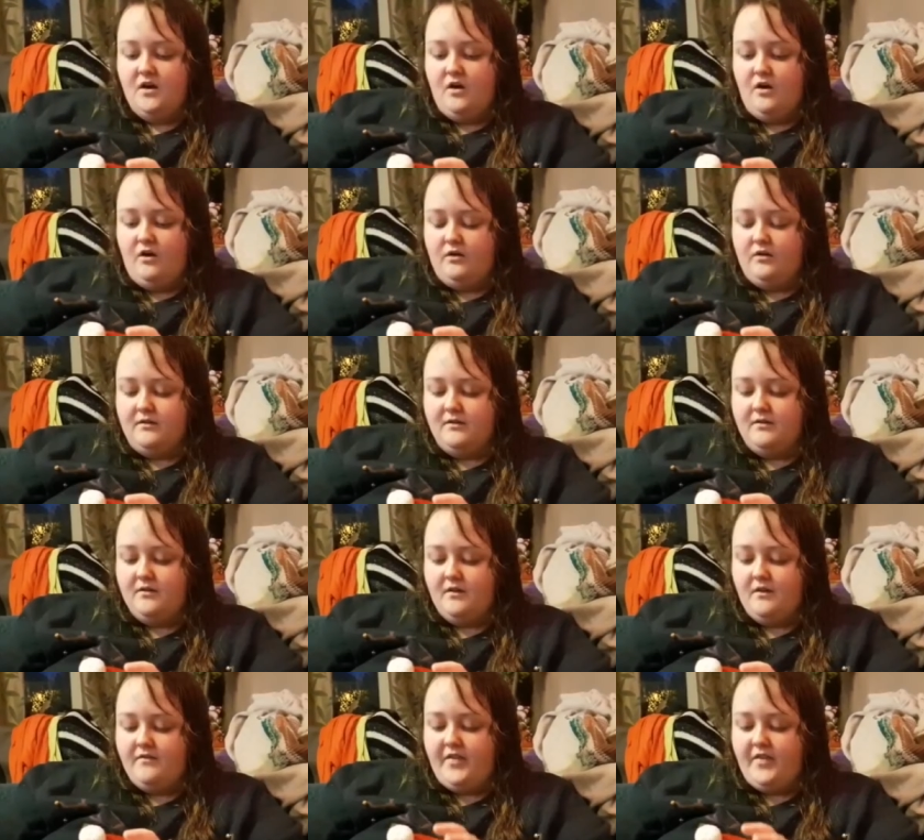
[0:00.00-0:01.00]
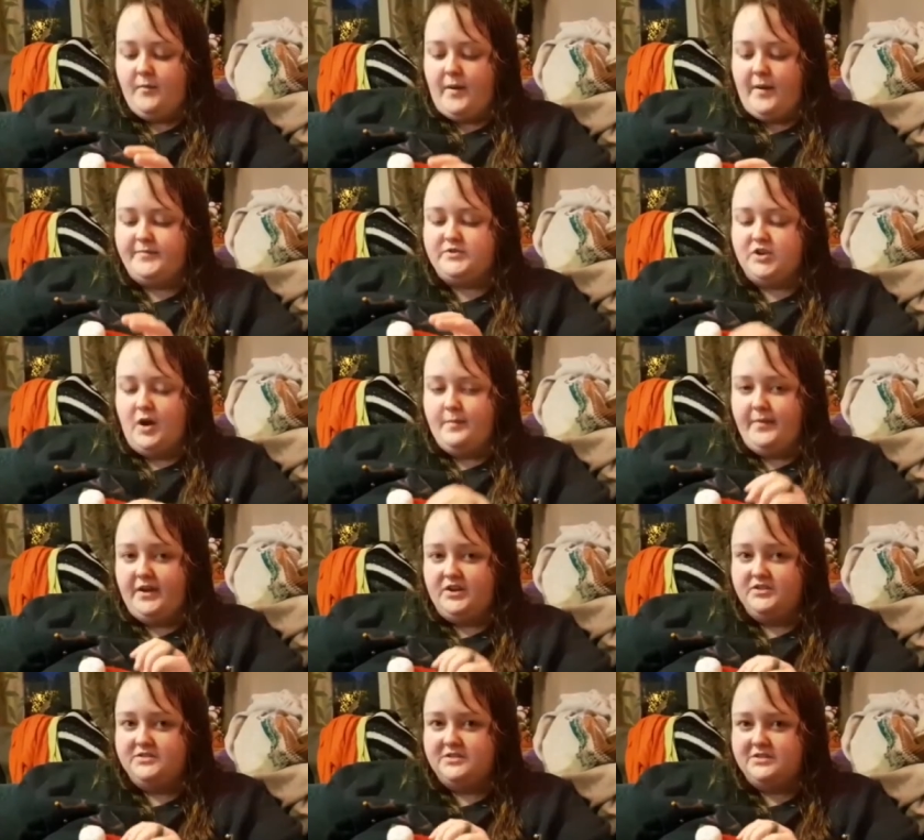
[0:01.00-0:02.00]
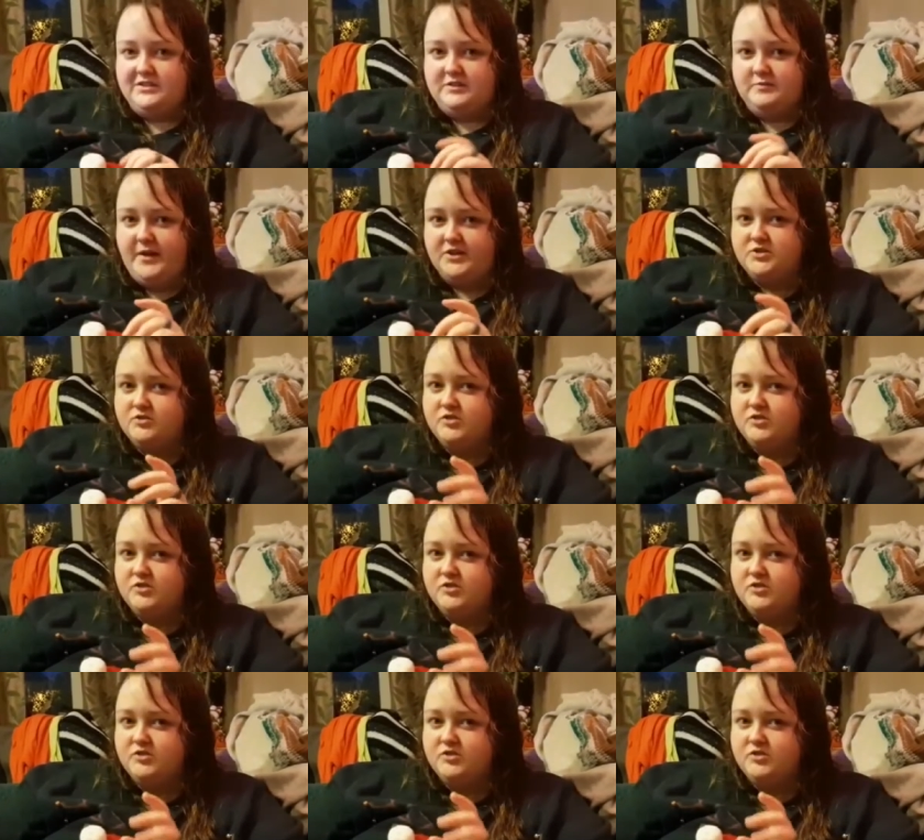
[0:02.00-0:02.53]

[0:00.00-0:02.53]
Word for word: on their website because it's a special